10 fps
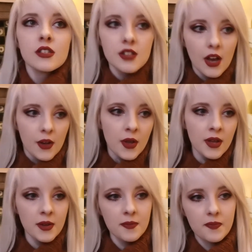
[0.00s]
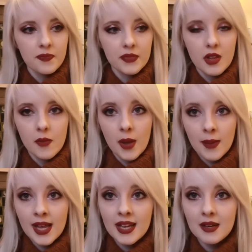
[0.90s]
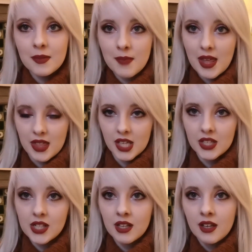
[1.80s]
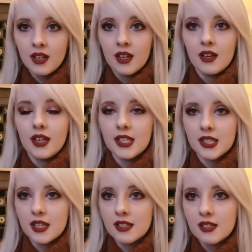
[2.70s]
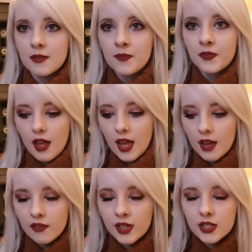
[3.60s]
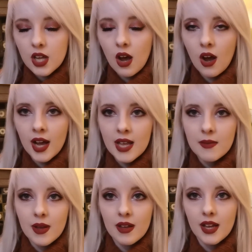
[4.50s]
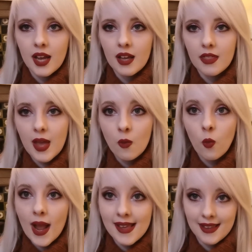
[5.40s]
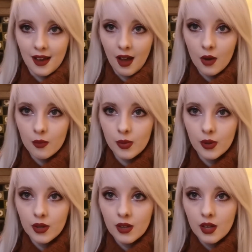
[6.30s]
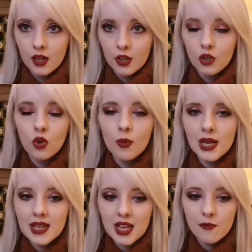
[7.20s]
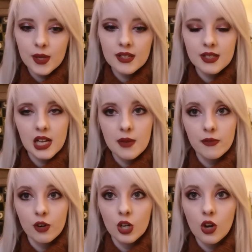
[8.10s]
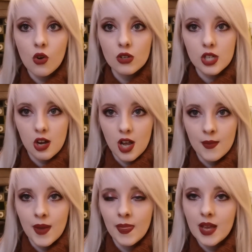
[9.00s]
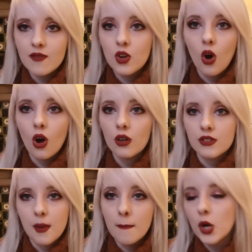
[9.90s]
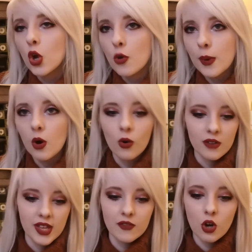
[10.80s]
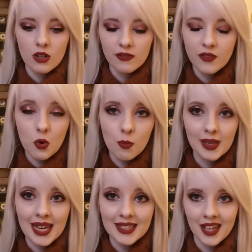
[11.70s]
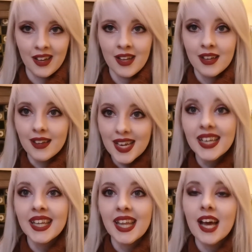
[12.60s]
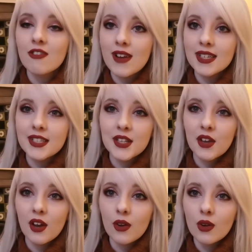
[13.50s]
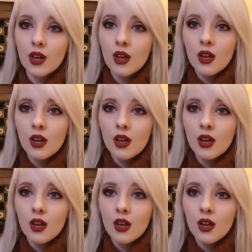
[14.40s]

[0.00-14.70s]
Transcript: So my main method is this. Every time they wake up, normally they've been asleep for a long time and they've got some poop or they've got a full bladder in there ready to go.